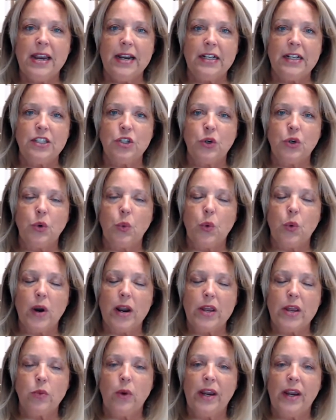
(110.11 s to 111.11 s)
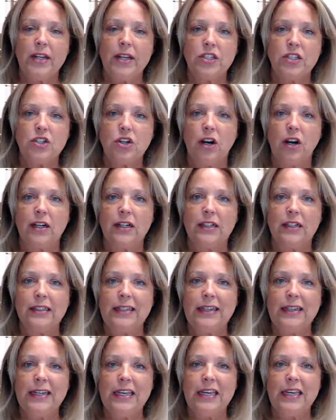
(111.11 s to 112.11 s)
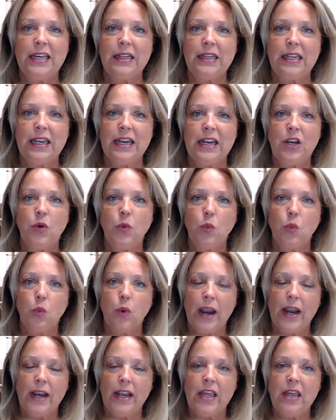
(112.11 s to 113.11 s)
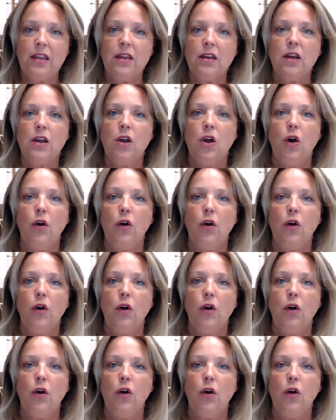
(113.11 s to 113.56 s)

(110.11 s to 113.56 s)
It's a great way to start cleaning and getting ready